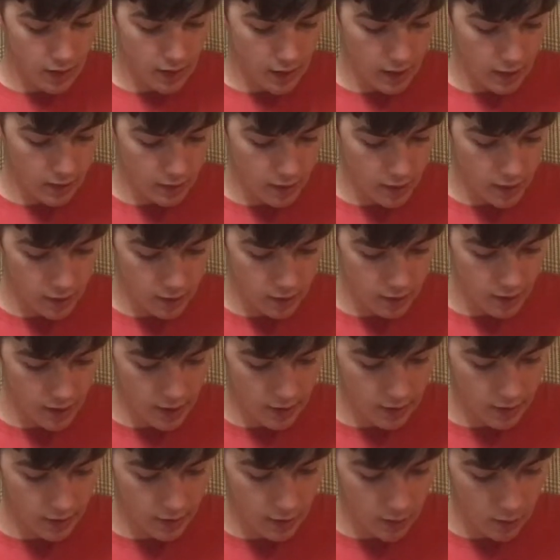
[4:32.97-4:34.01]
And yeah,
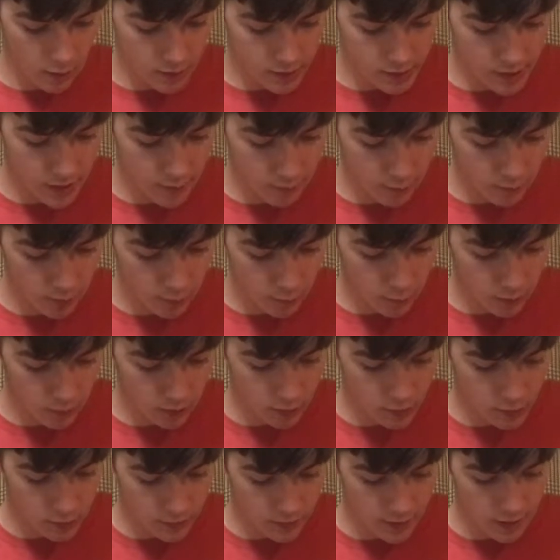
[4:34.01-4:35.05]
they always have worked
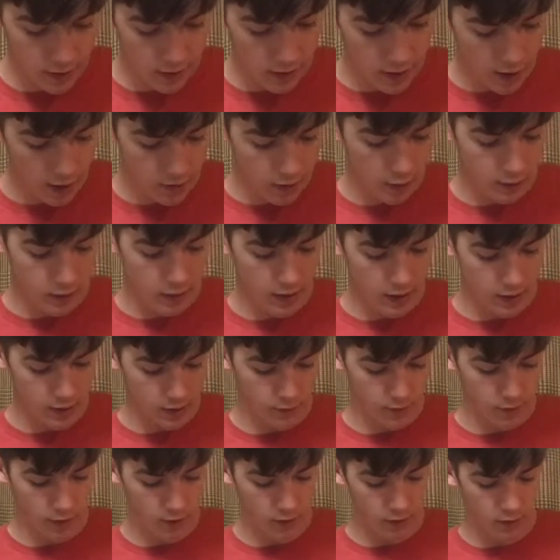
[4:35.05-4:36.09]
wonders for me. And I know you guys
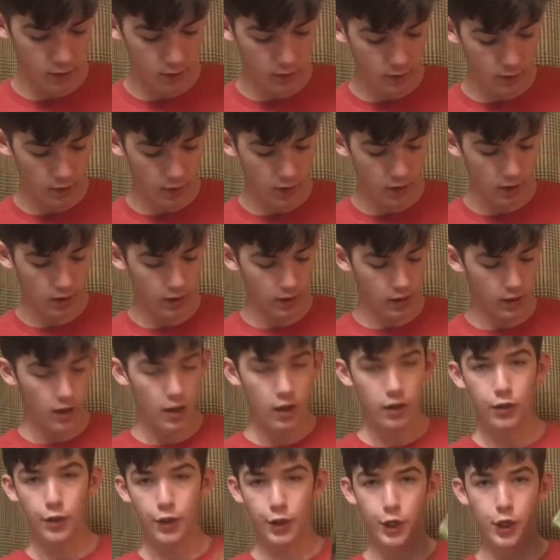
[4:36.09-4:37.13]
have heard of the
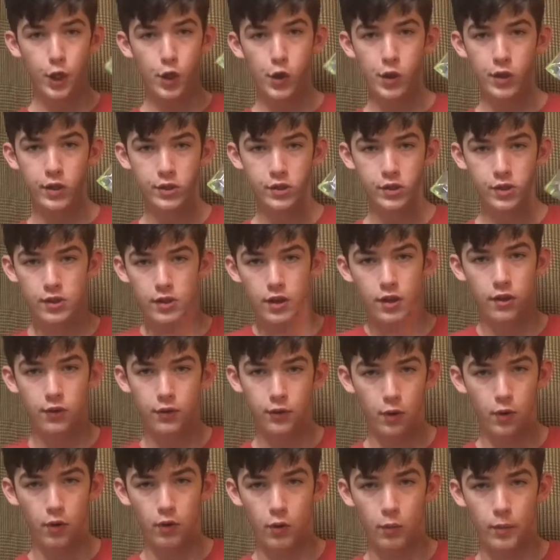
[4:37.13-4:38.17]
Googans. You gotta
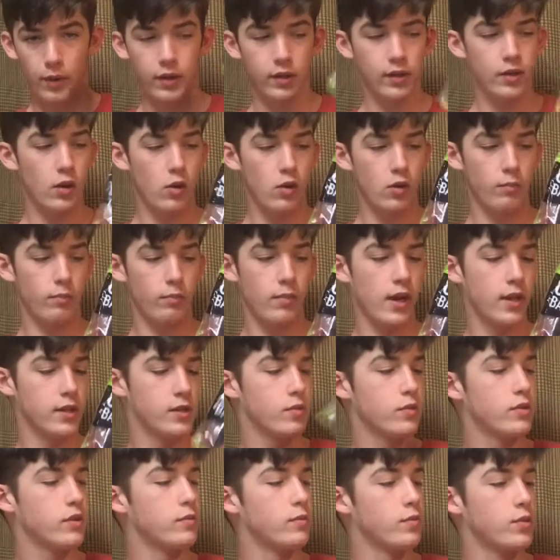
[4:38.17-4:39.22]
throw a little bit of Googan baits
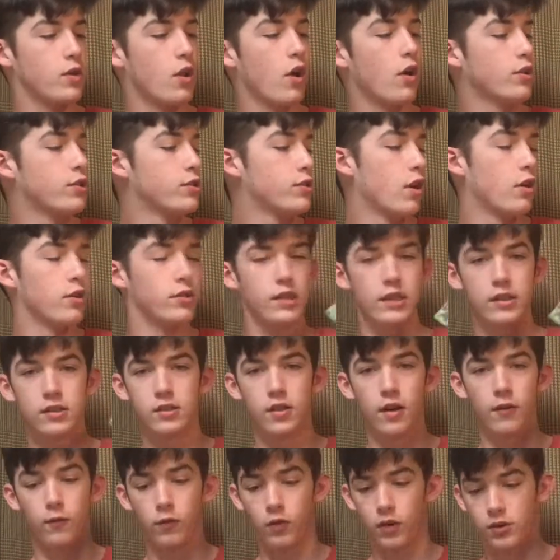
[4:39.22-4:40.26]
with some slaunch sauce. That
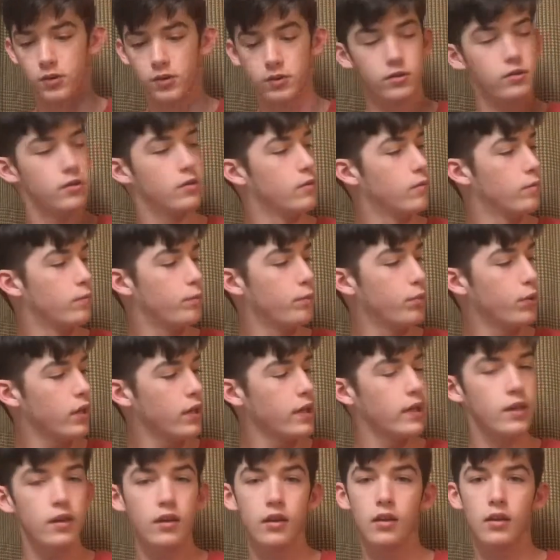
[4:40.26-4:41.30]
stuff works pretty
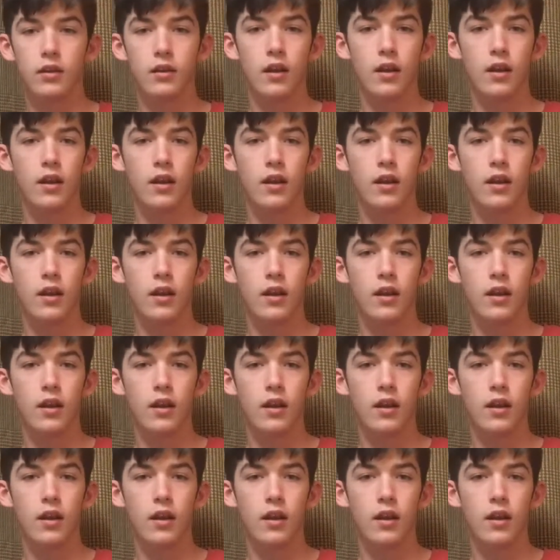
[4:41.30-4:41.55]
good.